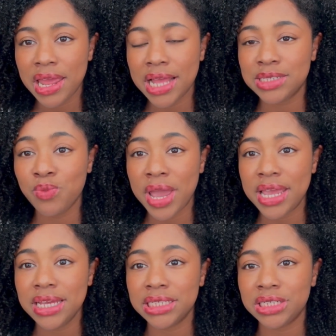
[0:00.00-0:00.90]
It's way
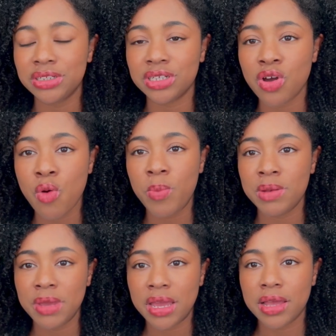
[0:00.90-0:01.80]
easier to
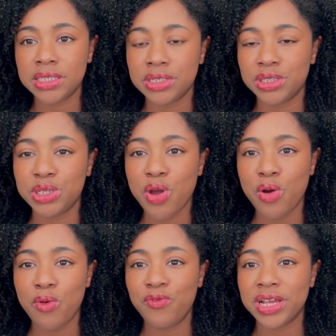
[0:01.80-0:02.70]
open because there's
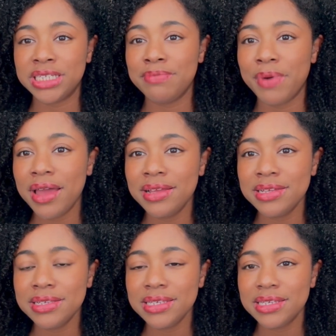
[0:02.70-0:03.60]
no fussy
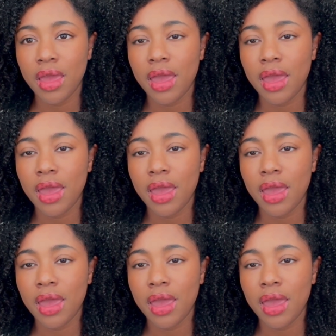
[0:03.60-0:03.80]
buttons.